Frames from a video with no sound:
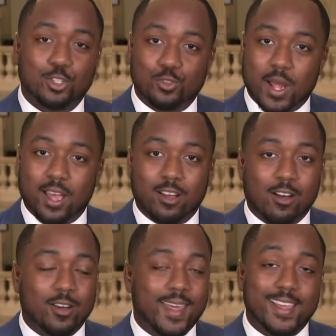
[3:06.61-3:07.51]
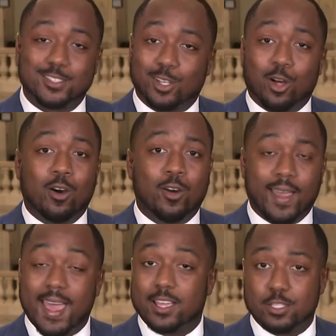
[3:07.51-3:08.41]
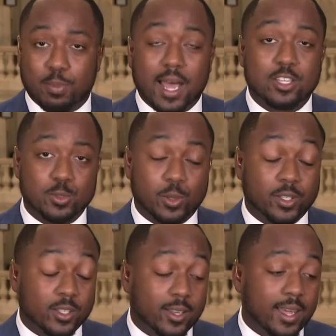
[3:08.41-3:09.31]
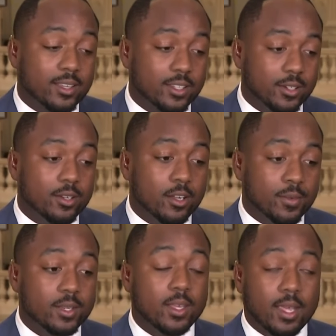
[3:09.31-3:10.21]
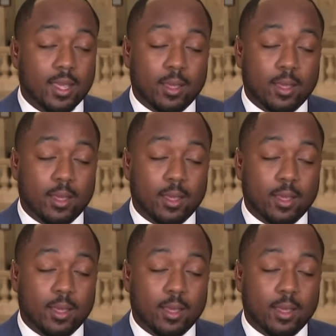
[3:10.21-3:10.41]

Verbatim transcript: to drag on as long as possible, and the likelihood of it